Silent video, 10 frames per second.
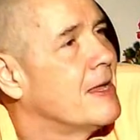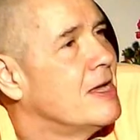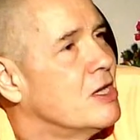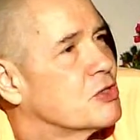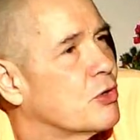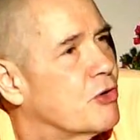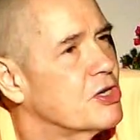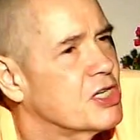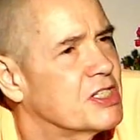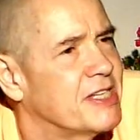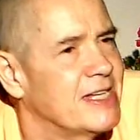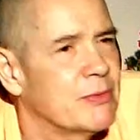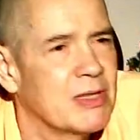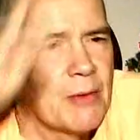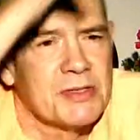So Krishna said to
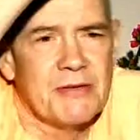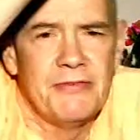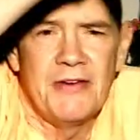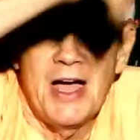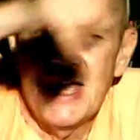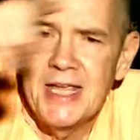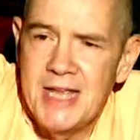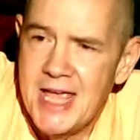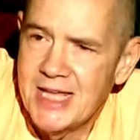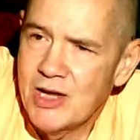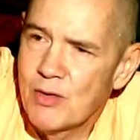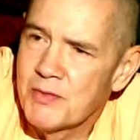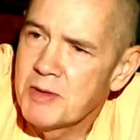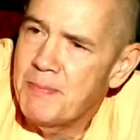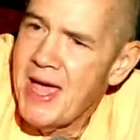her, there was a vine hanging over
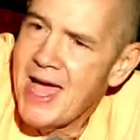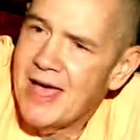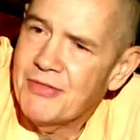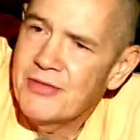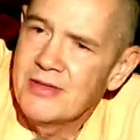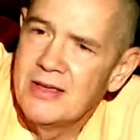the path,